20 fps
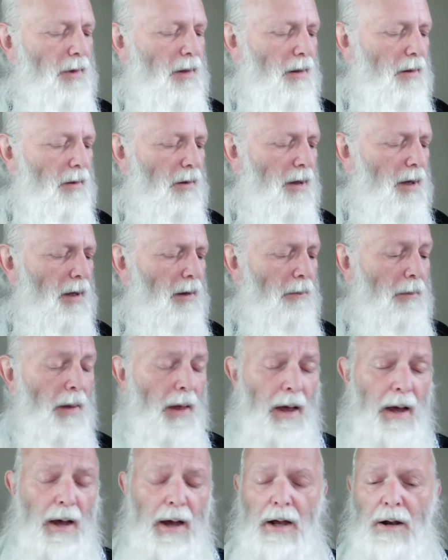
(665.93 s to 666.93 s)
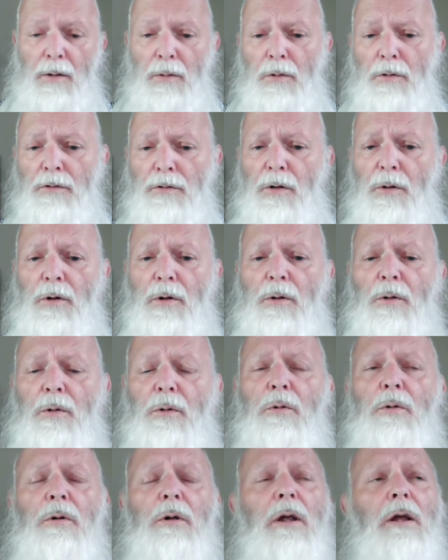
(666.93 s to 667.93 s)
Okay, it also
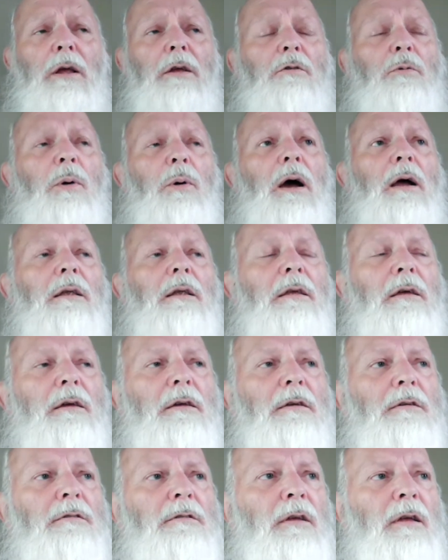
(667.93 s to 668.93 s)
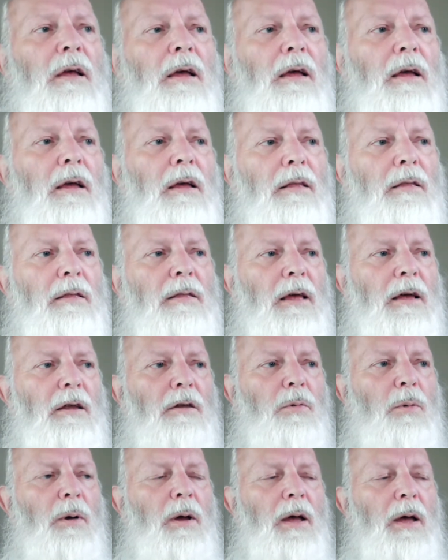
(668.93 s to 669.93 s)
is why it is that
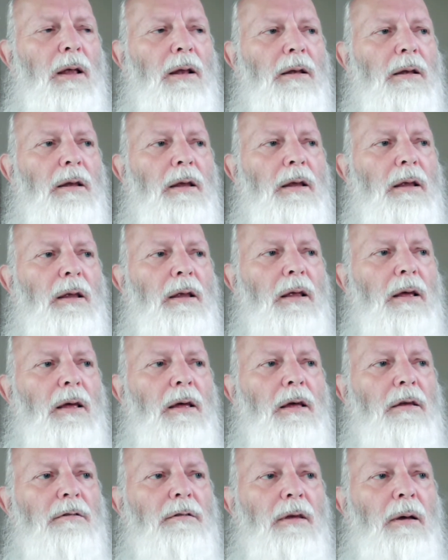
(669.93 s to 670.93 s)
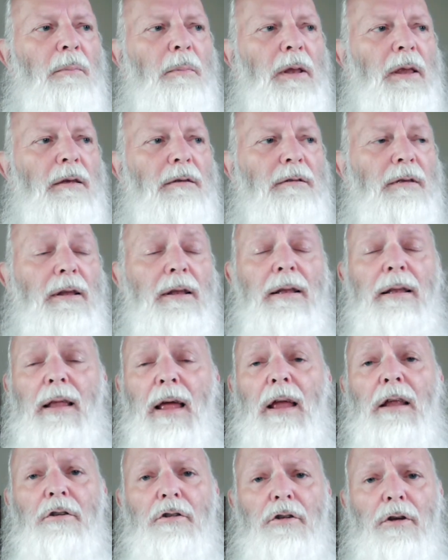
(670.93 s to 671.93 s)
when somebody is in
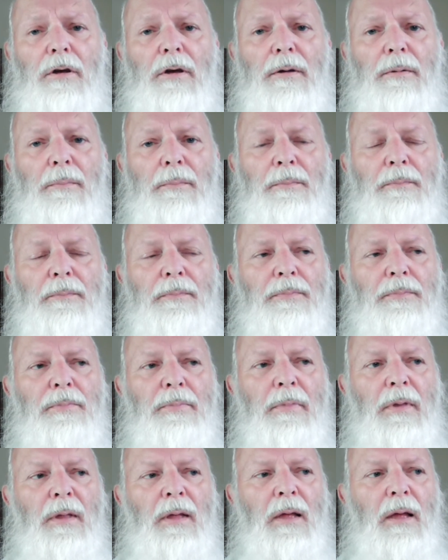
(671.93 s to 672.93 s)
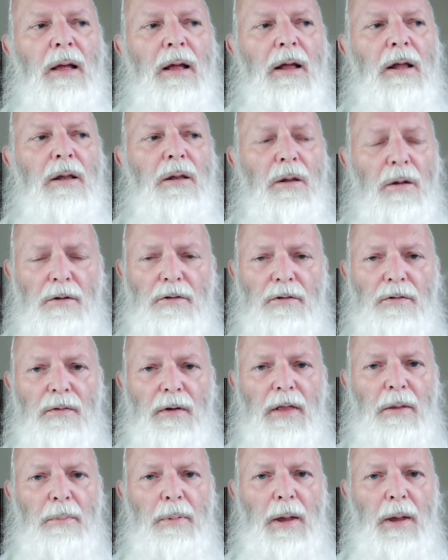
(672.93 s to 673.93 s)
danger, lots of
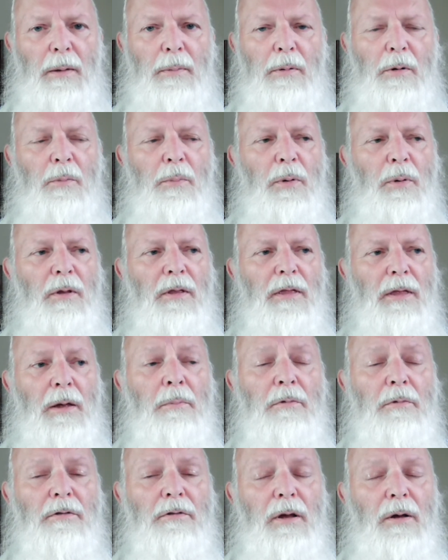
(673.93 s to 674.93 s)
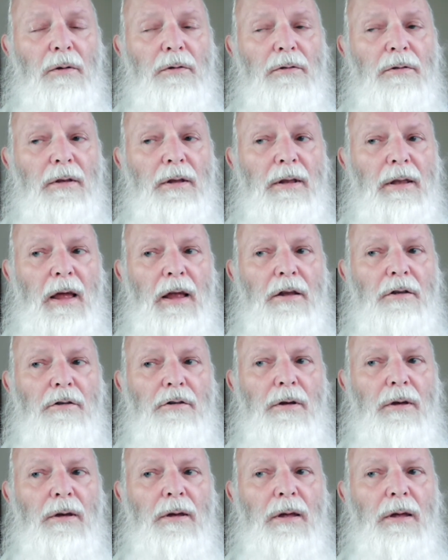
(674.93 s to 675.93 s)
other people put themselves in
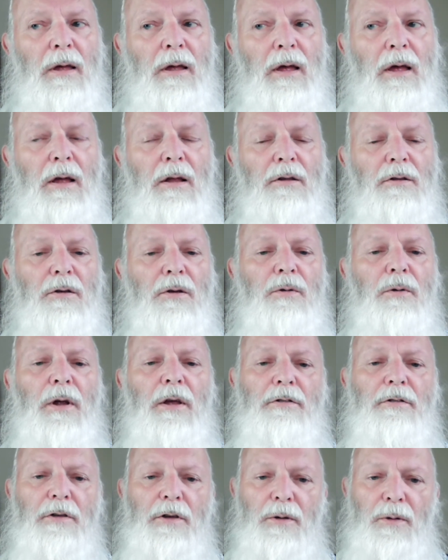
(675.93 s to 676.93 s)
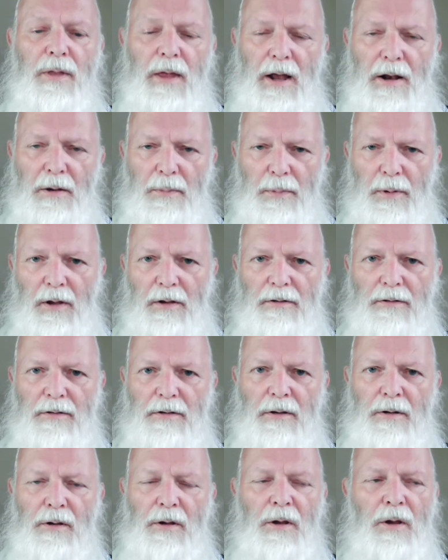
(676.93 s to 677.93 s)
danger to rescue that
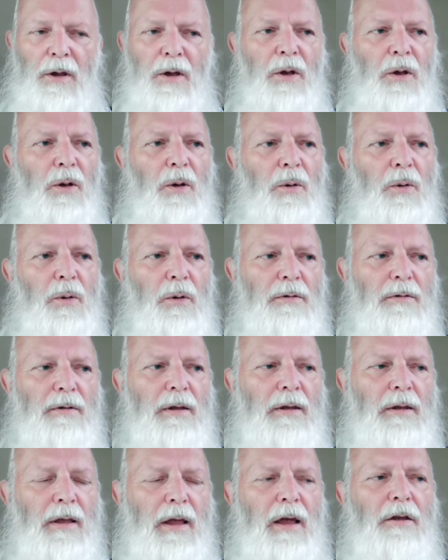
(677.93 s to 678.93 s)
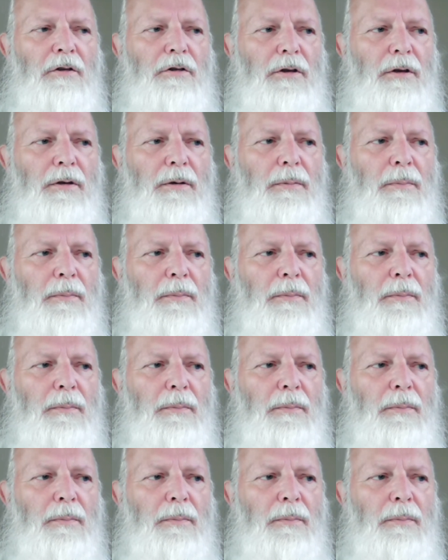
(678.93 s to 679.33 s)
person who is in danger.